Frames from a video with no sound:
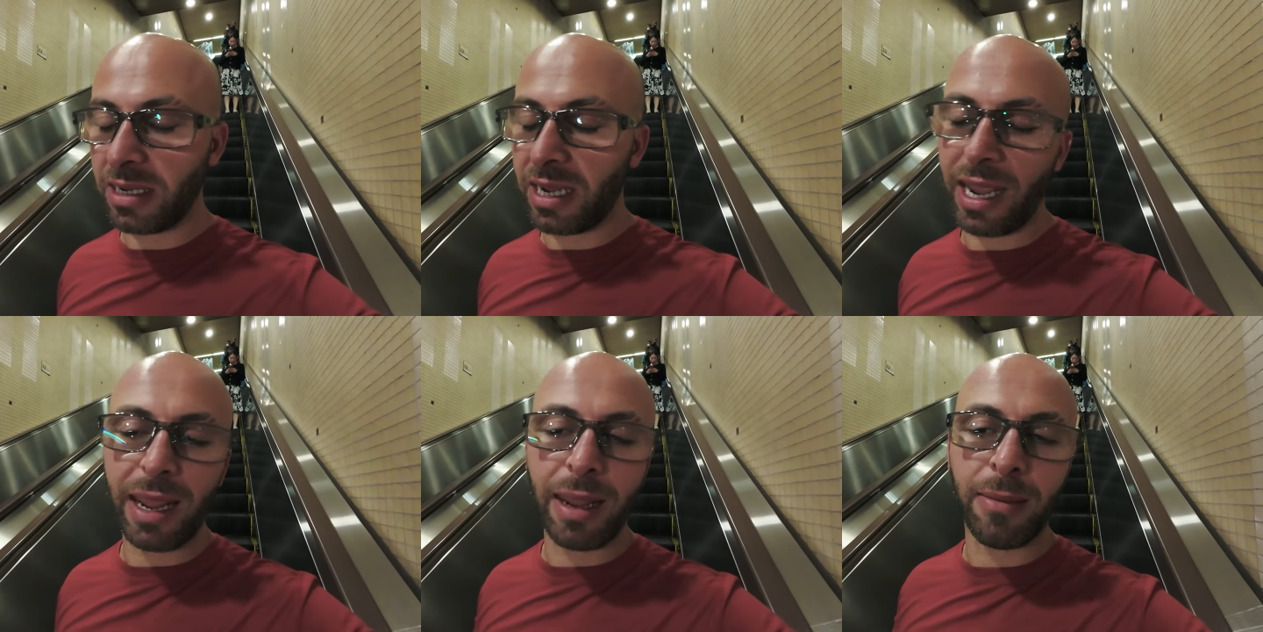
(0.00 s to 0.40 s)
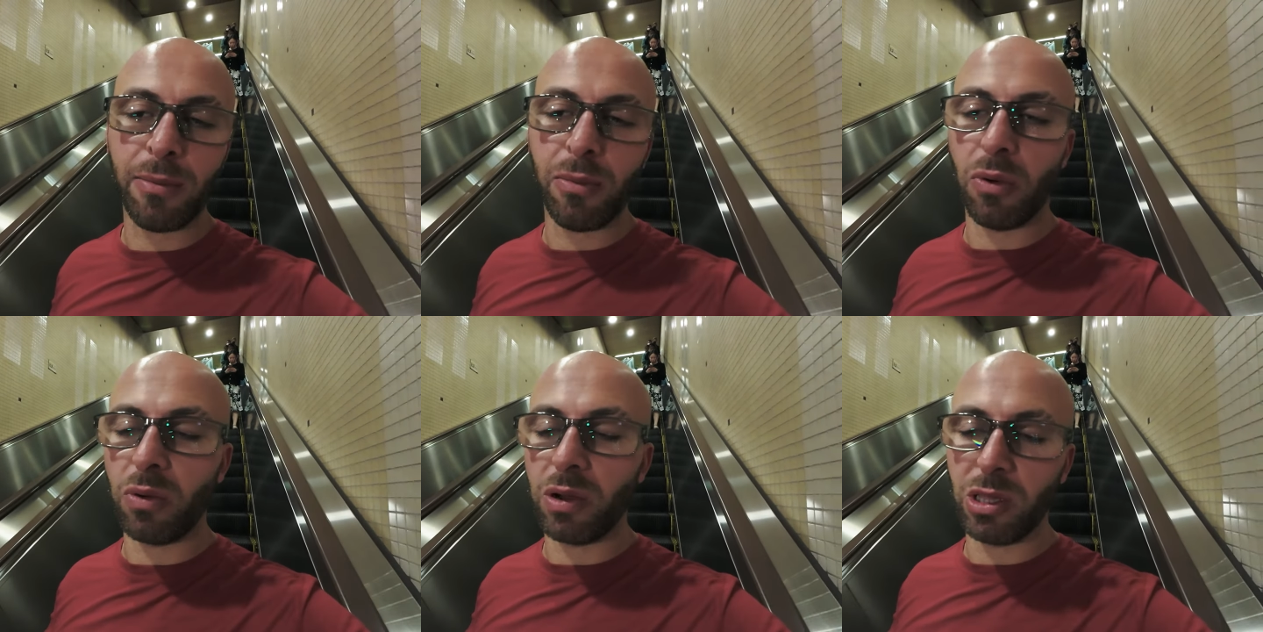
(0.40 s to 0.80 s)

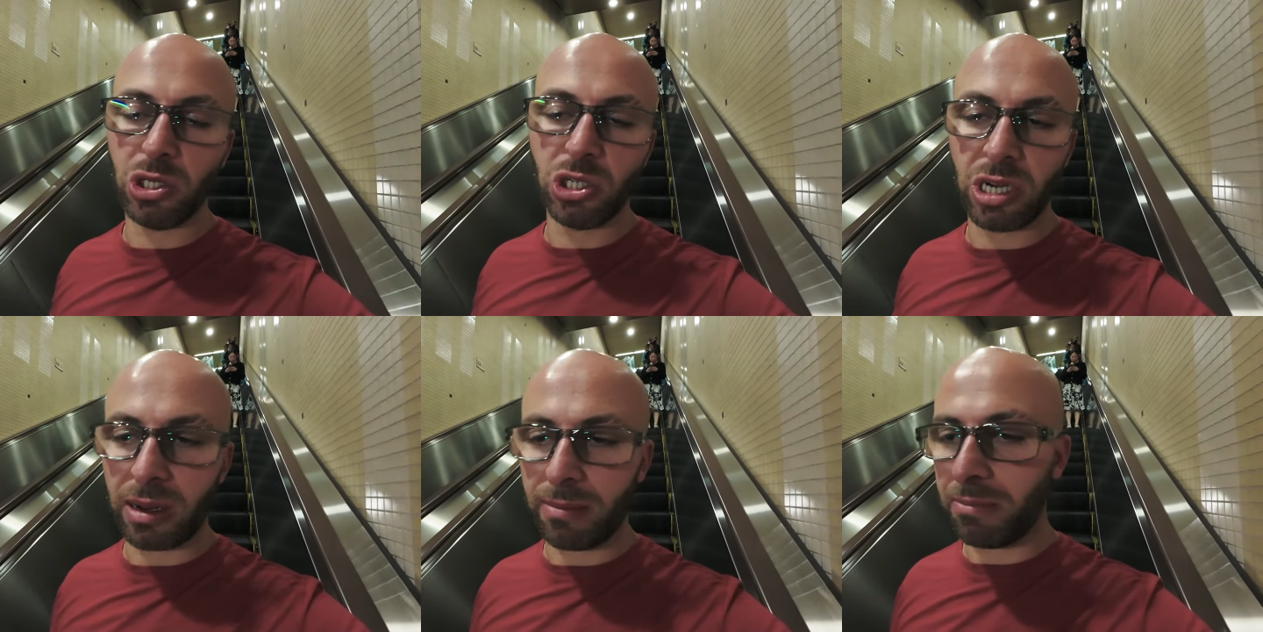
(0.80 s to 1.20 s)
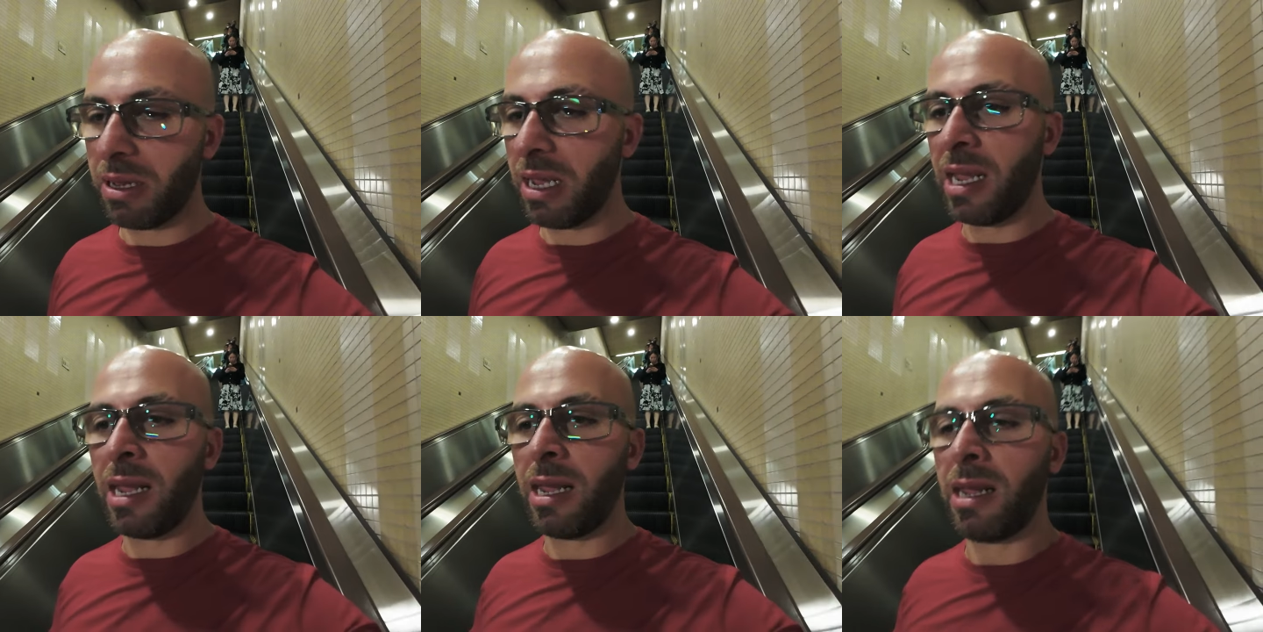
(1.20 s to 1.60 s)
came with
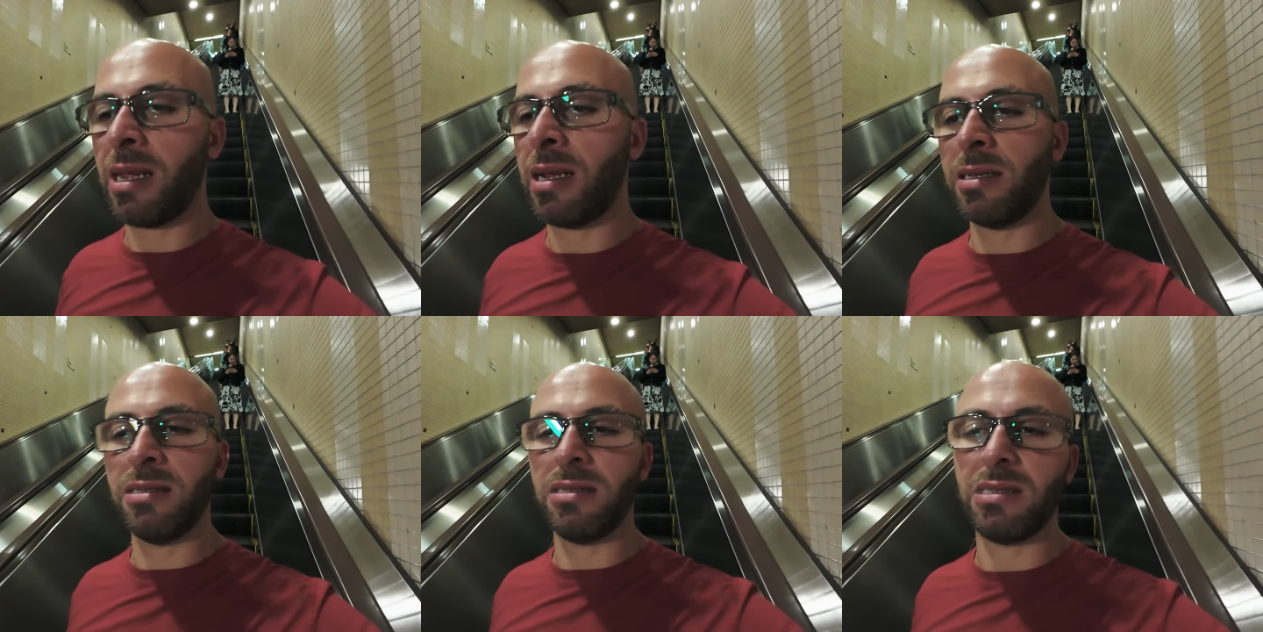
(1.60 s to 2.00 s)
champagne,